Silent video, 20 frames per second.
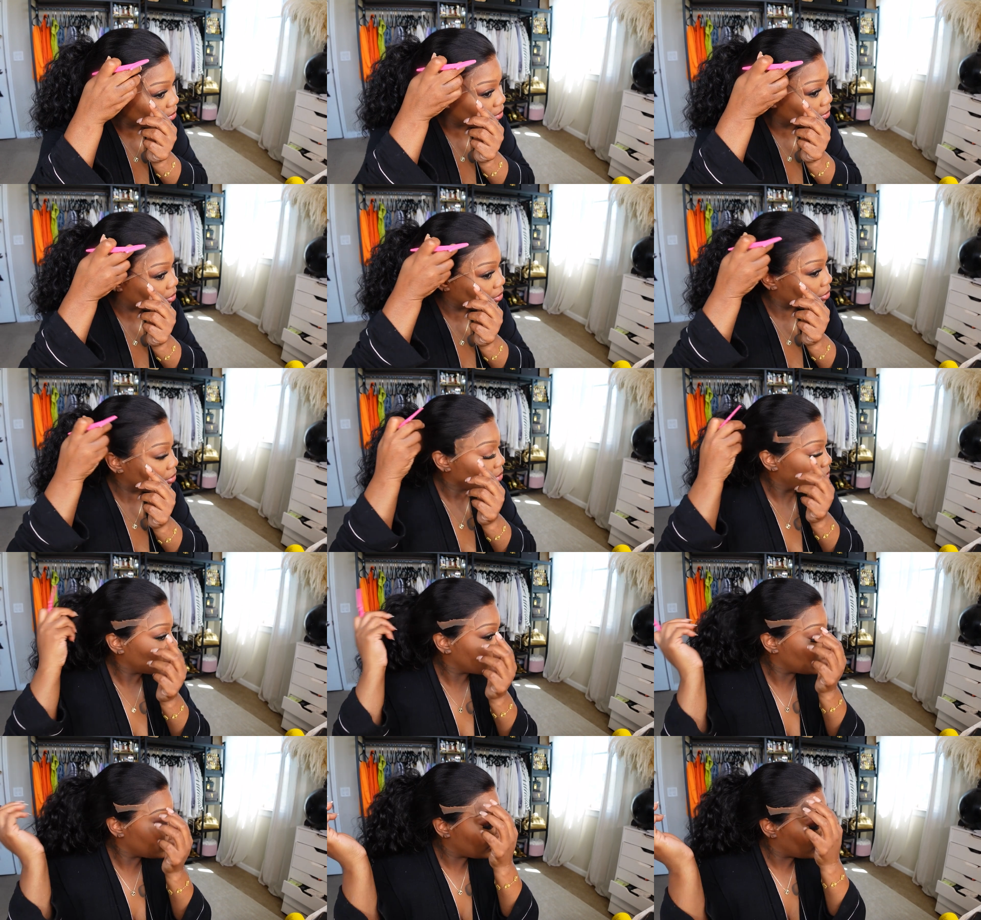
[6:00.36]

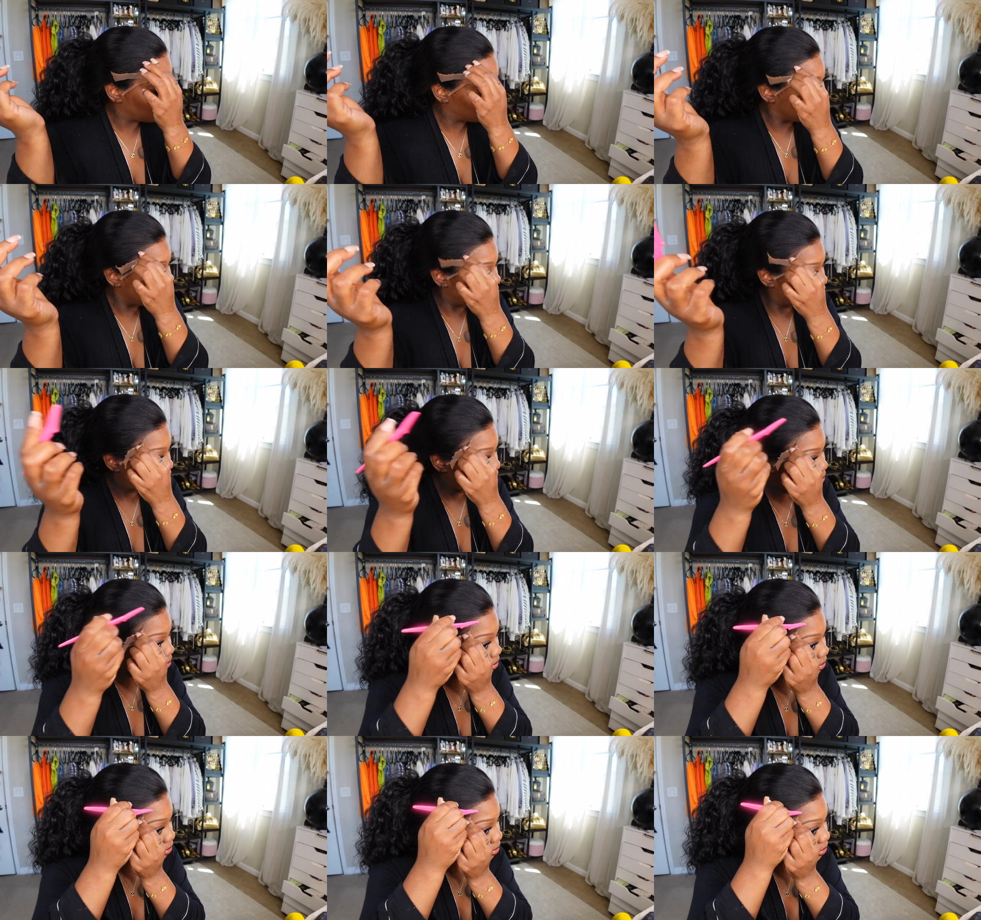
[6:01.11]

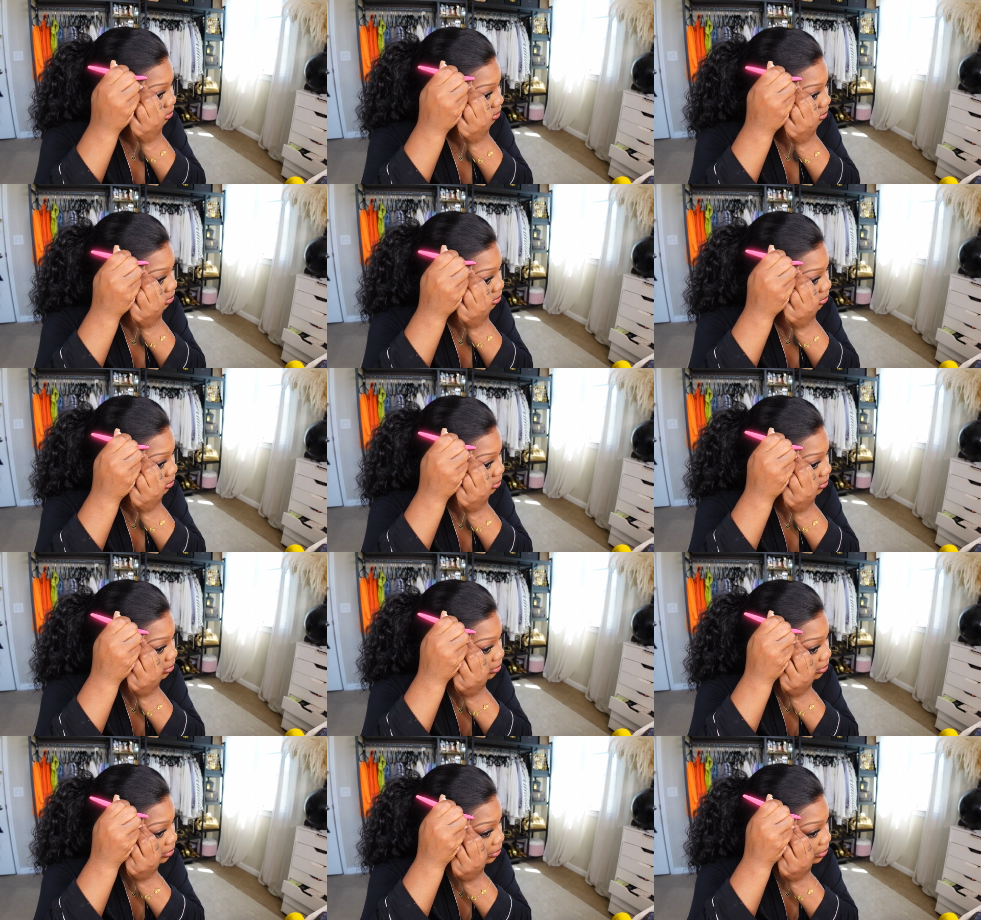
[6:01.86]

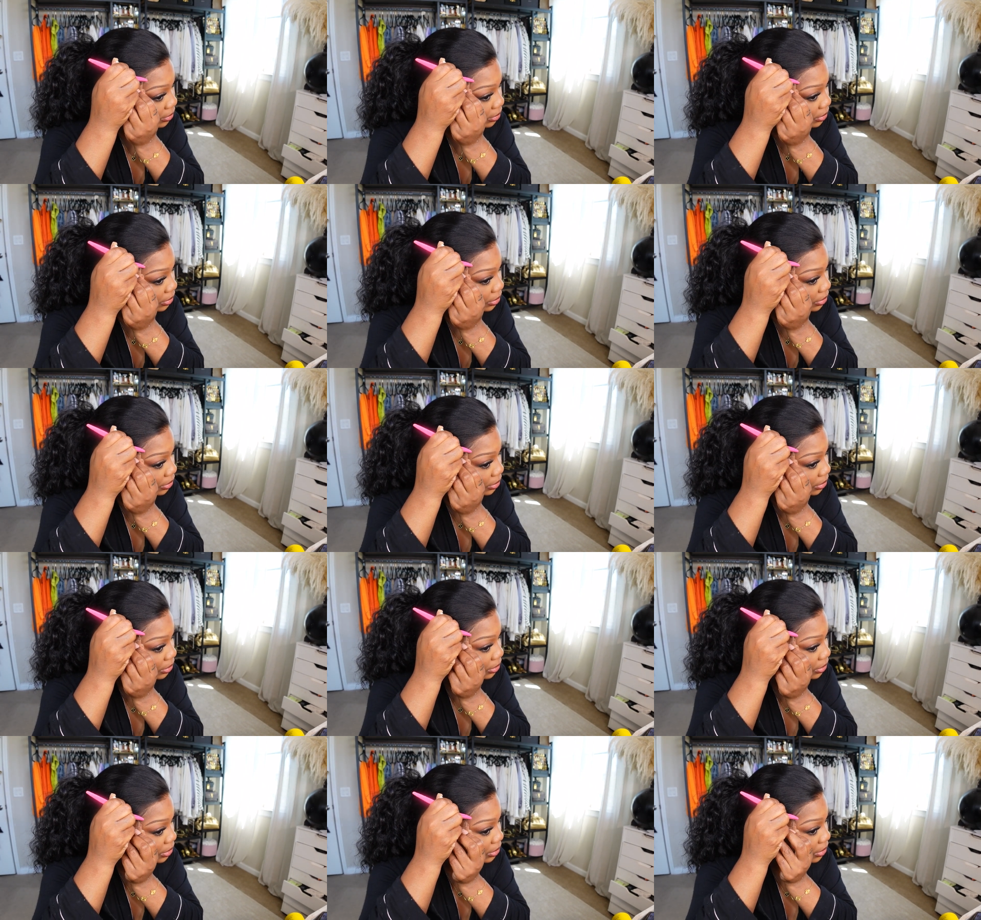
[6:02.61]

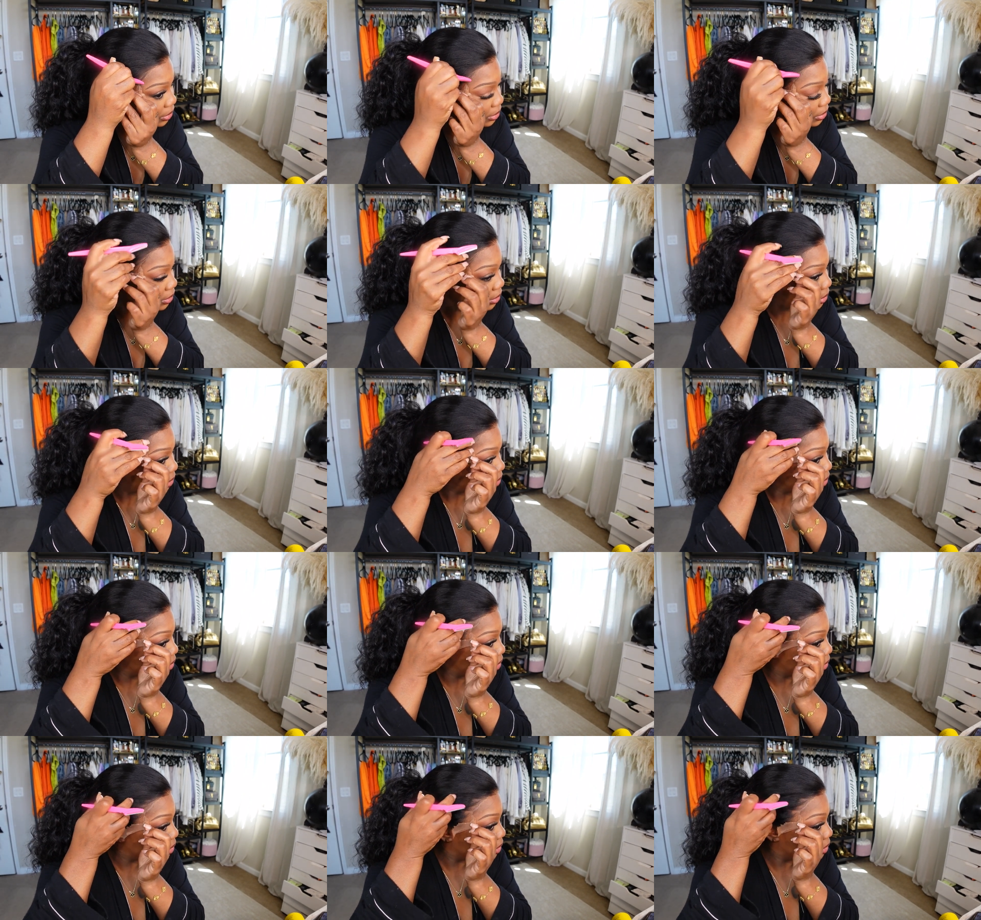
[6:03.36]

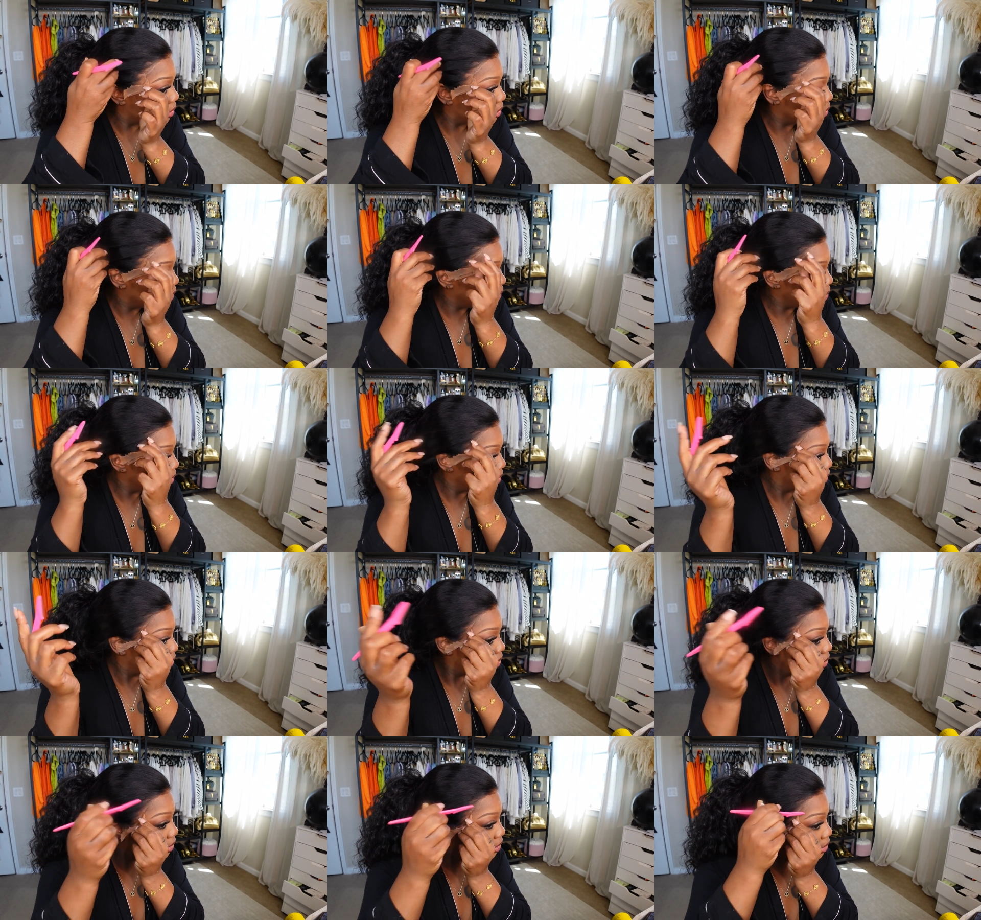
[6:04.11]
(silence)